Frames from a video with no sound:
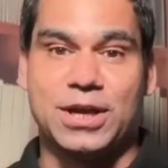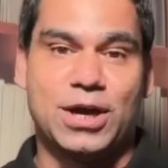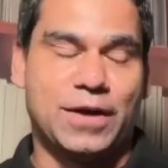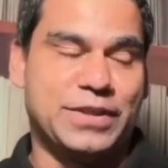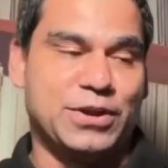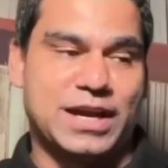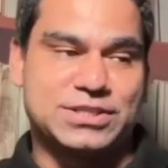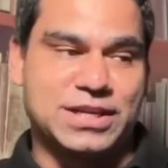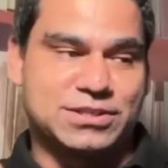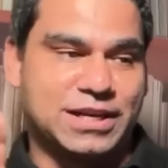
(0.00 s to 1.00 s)
of the United
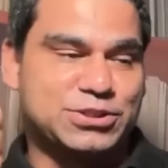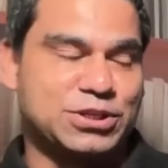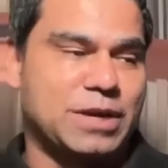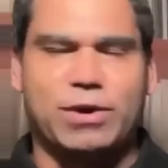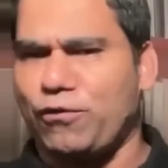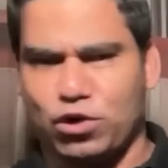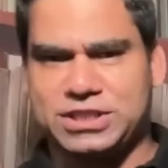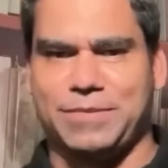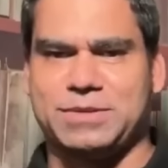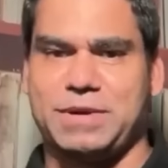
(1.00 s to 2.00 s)
States. Ladies and gentlemen,
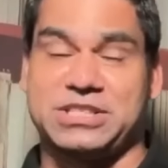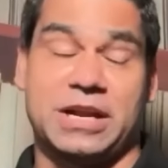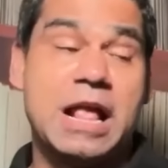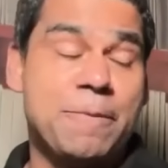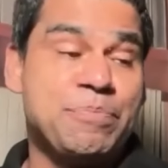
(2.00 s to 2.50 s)
47th President.